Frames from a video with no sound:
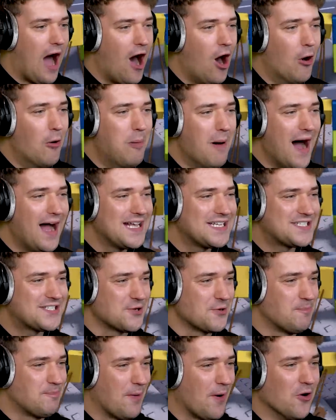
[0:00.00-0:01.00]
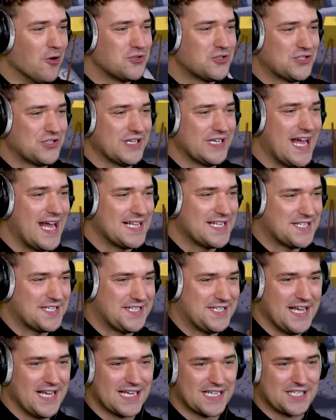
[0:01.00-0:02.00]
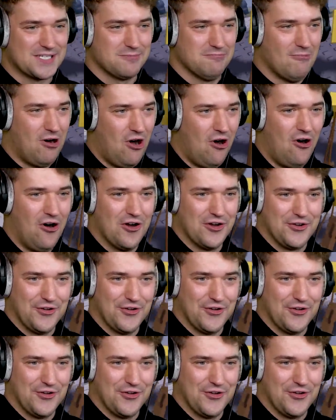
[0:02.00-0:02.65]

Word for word: How am I supposed to get six more,